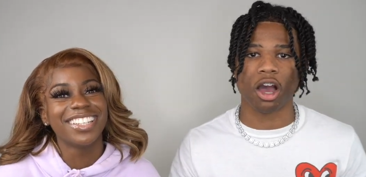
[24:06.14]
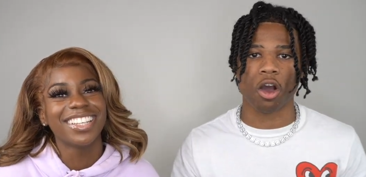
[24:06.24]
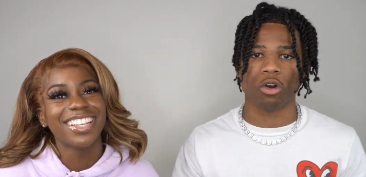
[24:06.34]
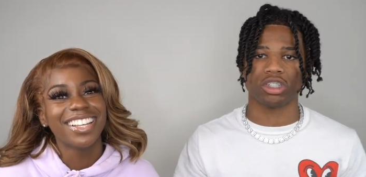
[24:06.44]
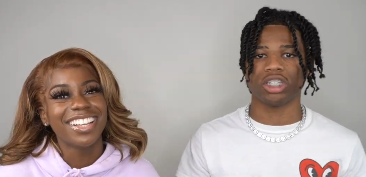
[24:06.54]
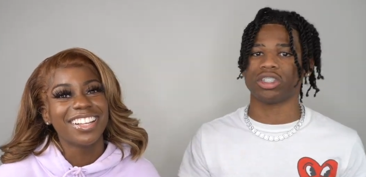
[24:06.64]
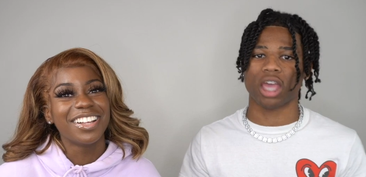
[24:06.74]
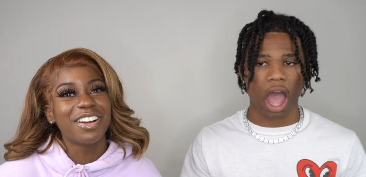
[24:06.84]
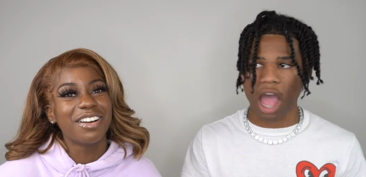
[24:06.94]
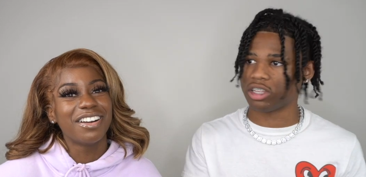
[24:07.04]
Speaker 1: on. She just
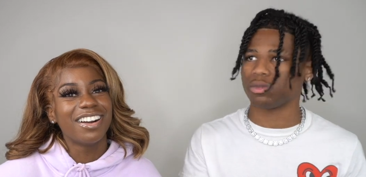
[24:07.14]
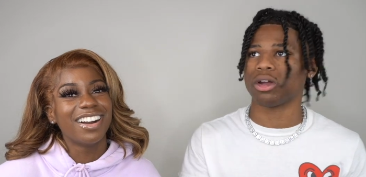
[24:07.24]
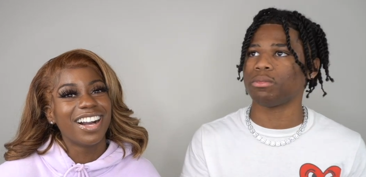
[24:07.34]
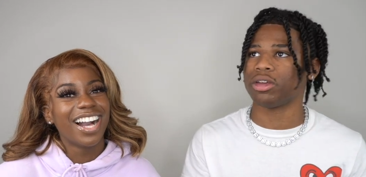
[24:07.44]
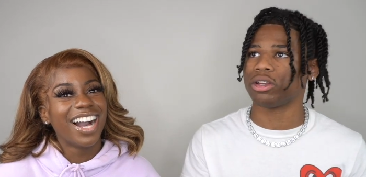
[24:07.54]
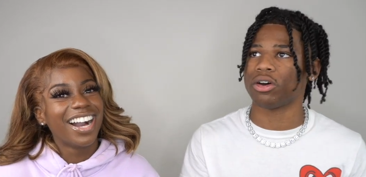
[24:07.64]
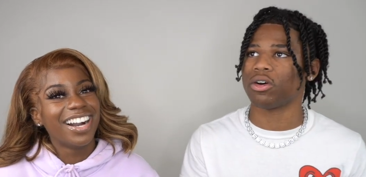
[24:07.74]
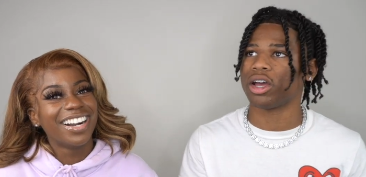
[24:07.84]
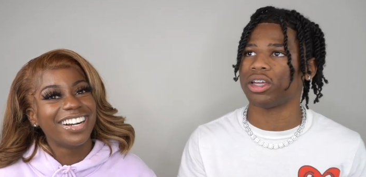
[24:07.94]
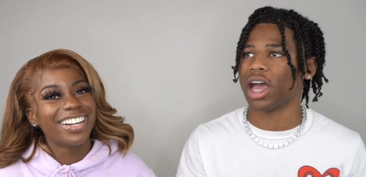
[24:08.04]
say, I just want to be
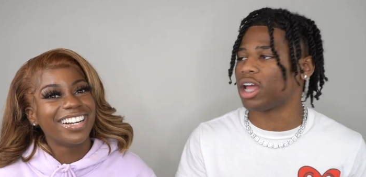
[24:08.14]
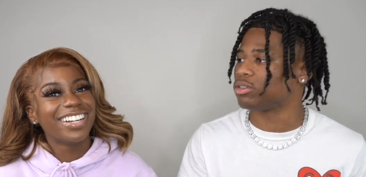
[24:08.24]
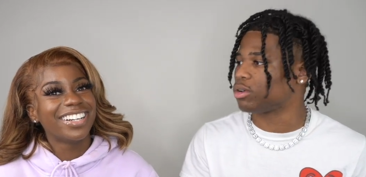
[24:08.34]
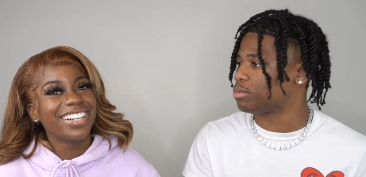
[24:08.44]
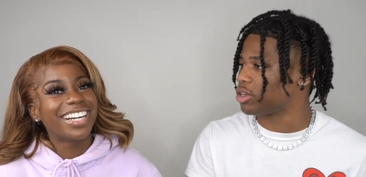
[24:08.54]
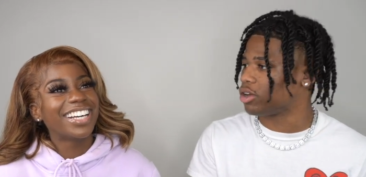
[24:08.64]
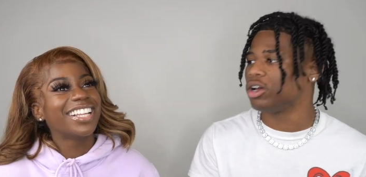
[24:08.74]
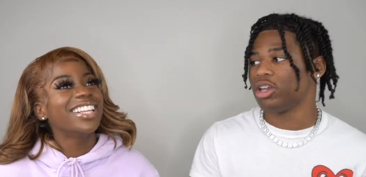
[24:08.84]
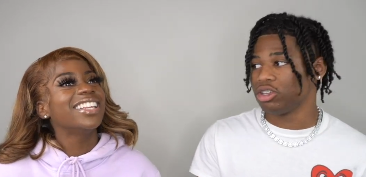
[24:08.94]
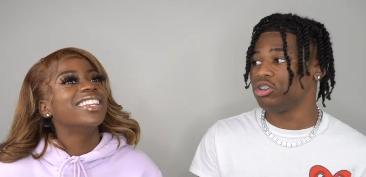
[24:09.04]
annoying. I just want to be
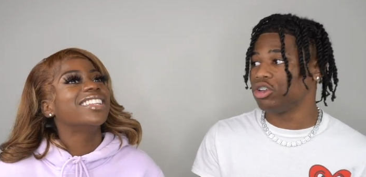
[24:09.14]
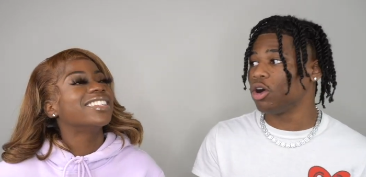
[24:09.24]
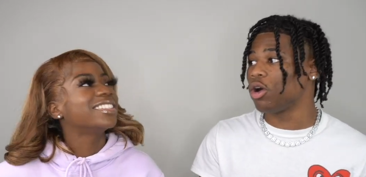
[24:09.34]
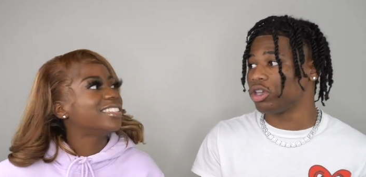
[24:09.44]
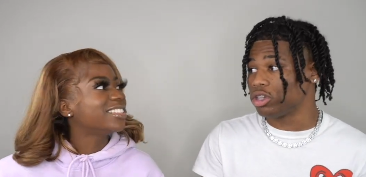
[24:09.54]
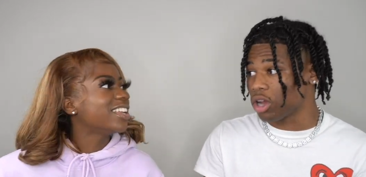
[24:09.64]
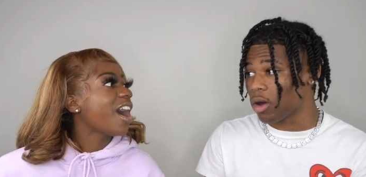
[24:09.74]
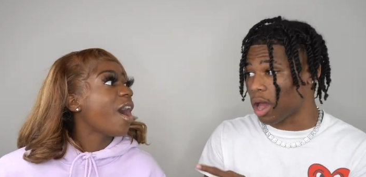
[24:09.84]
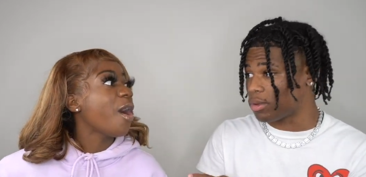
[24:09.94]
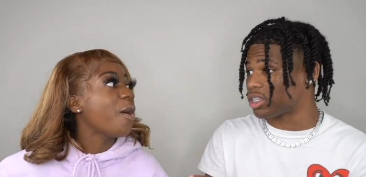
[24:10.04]
annoying. You do it. You know
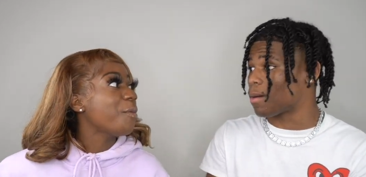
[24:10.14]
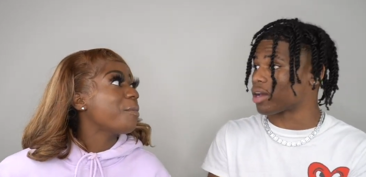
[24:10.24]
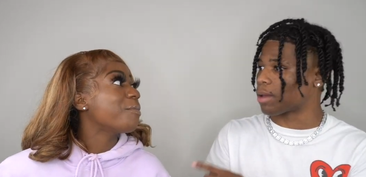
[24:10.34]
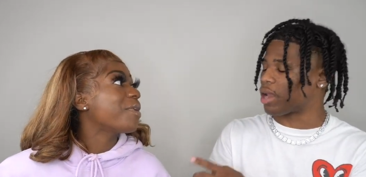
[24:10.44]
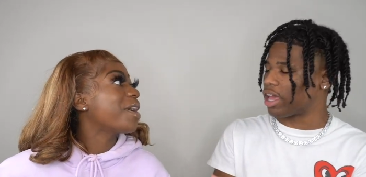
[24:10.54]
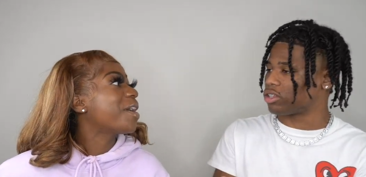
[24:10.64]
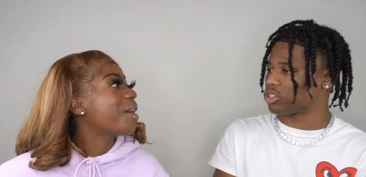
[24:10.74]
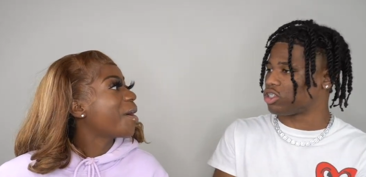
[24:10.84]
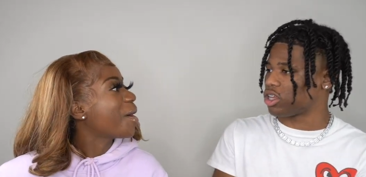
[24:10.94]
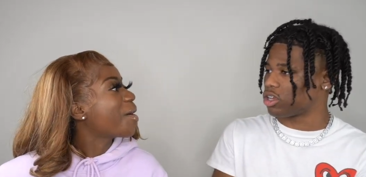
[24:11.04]
no. I be talking. I be like, I
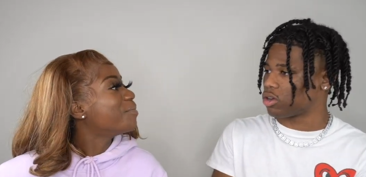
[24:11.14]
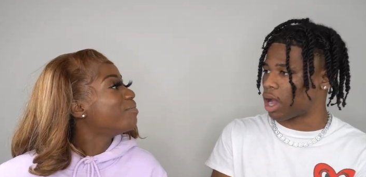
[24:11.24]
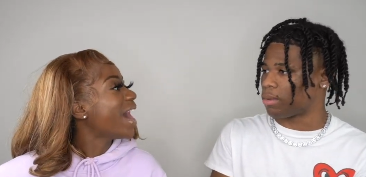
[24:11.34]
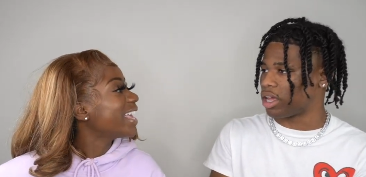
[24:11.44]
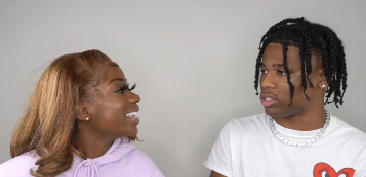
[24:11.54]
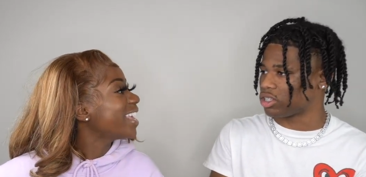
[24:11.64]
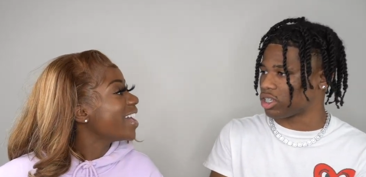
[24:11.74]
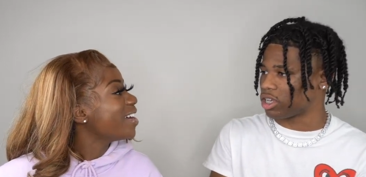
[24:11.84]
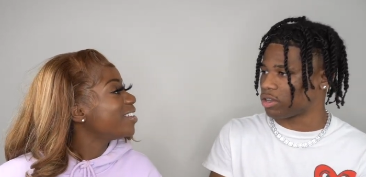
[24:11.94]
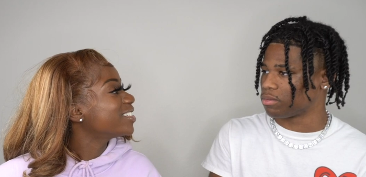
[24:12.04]
have to chill. My
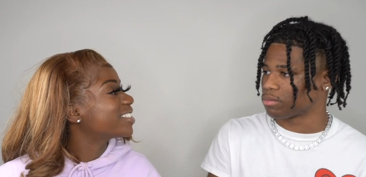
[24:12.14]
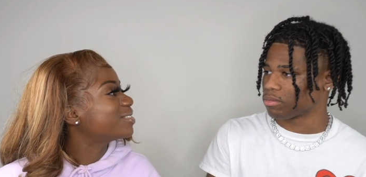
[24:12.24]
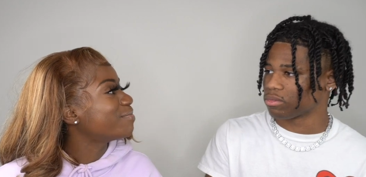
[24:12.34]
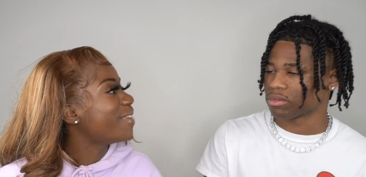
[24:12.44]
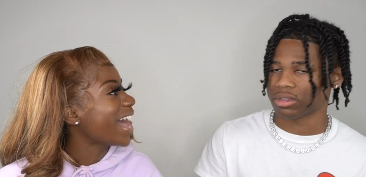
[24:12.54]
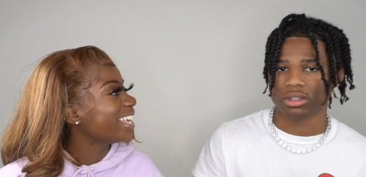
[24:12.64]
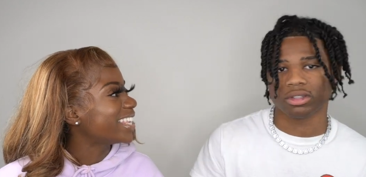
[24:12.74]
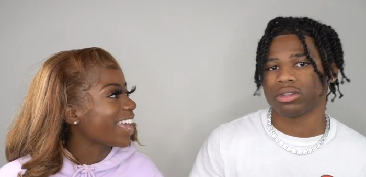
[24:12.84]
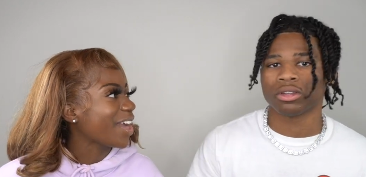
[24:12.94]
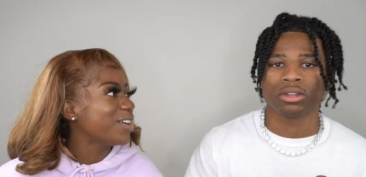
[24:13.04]
Speaker 2: yells
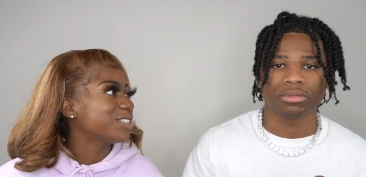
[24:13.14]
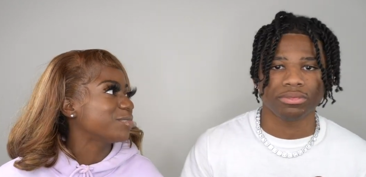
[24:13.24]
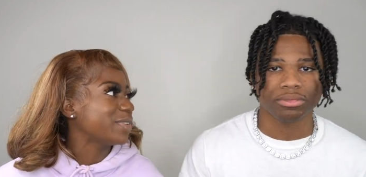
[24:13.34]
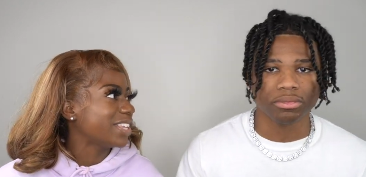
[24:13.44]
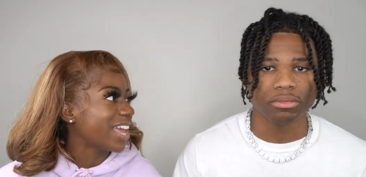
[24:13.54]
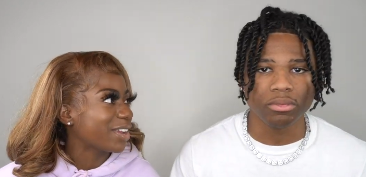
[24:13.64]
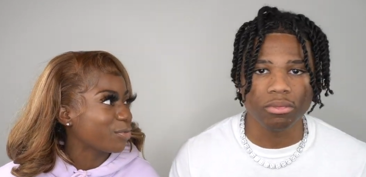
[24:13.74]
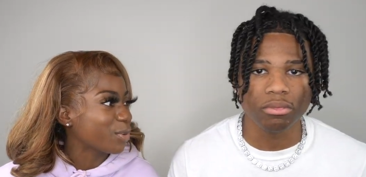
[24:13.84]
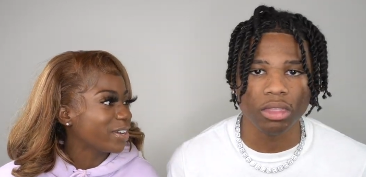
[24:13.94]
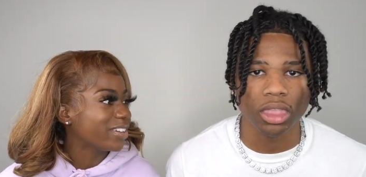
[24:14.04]
yells be
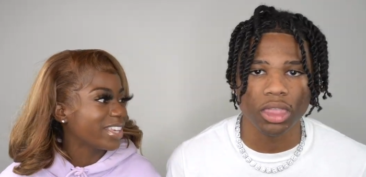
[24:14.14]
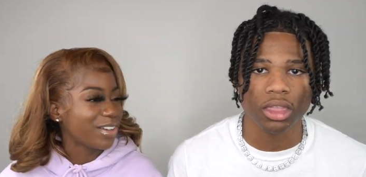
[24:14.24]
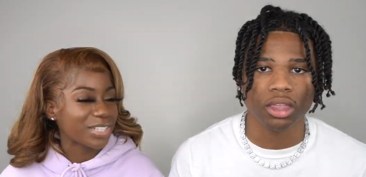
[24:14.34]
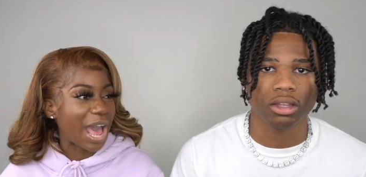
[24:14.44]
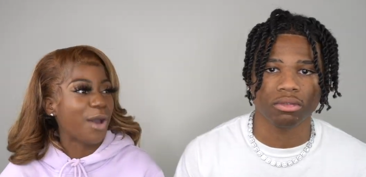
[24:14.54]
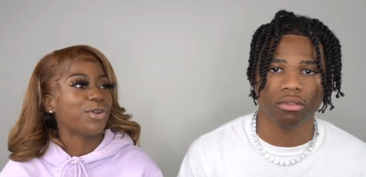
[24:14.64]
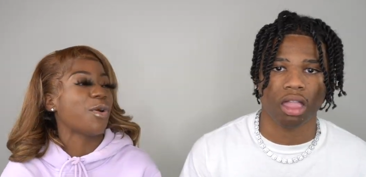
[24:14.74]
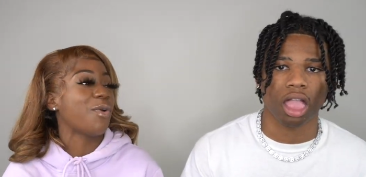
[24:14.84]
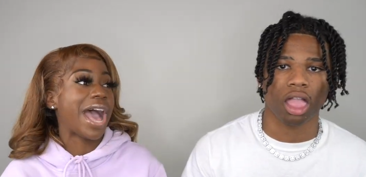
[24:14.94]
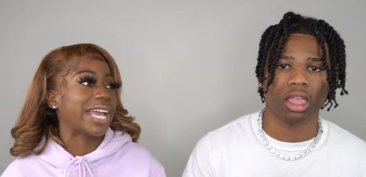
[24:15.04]
like real yells. I don't
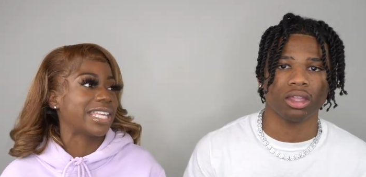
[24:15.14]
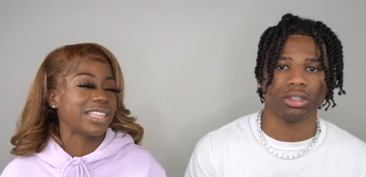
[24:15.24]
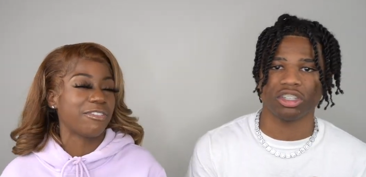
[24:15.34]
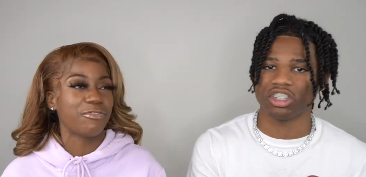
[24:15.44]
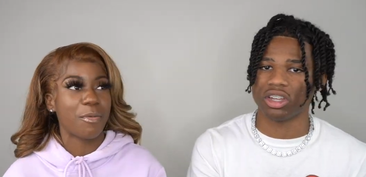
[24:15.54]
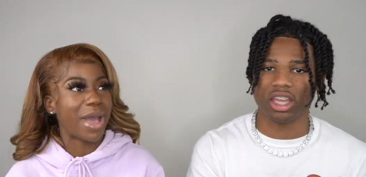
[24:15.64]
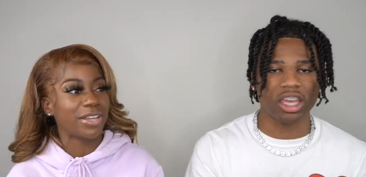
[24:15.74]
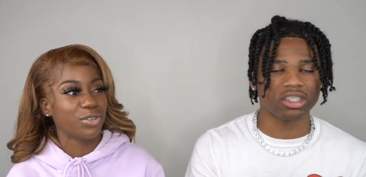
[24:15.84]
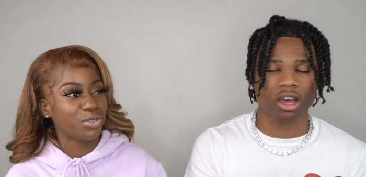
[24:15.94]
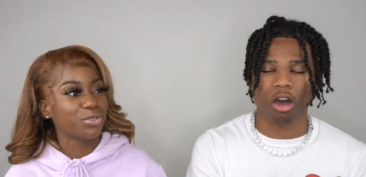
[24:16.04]
know where I get that from. I
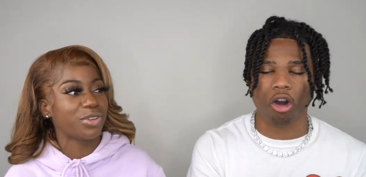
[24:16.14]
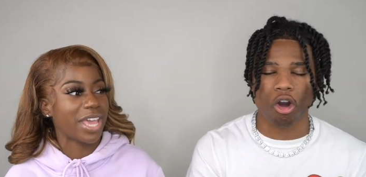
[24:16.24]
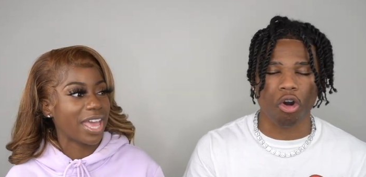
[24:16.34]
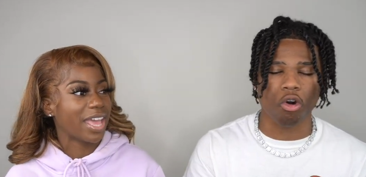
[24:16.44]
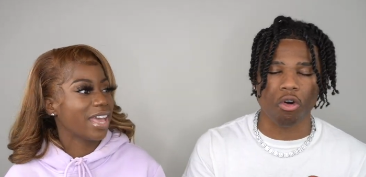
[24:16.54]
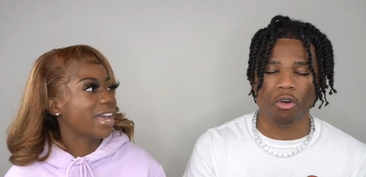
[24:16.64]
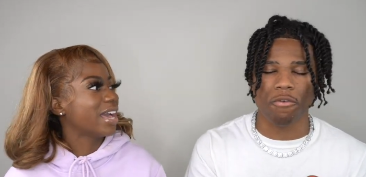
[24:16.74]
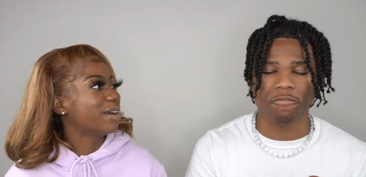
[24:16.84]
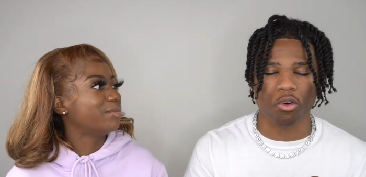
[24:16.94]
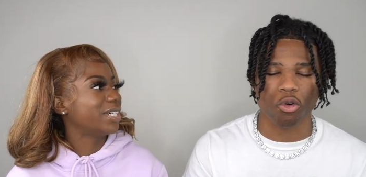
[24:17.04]
it's a
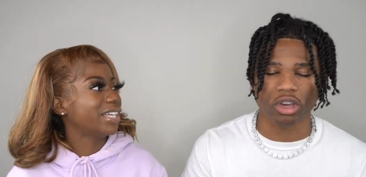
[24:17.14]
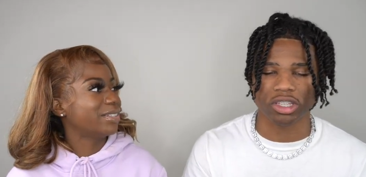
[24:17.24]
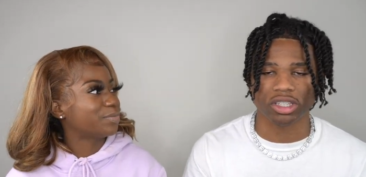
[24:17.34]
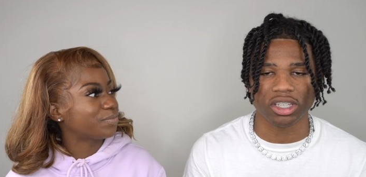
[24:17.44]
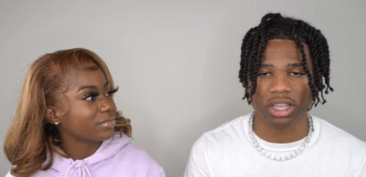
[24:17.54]
whole
Speaker 1: voice. It's